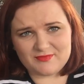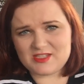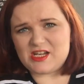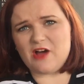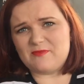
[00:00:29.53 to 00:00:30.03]

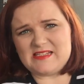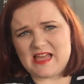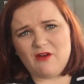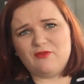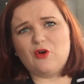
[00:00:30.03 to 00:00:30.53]
starve
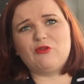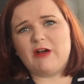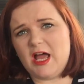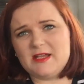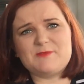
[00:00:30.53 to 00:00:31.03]
myself or
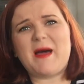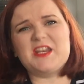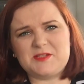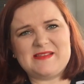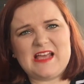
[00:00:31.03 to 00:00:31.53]
uh,
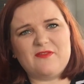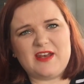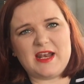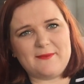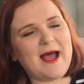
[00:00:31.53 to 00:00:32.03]
punish myself
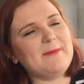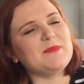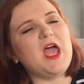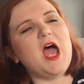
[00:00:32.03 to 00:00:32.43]
in any way,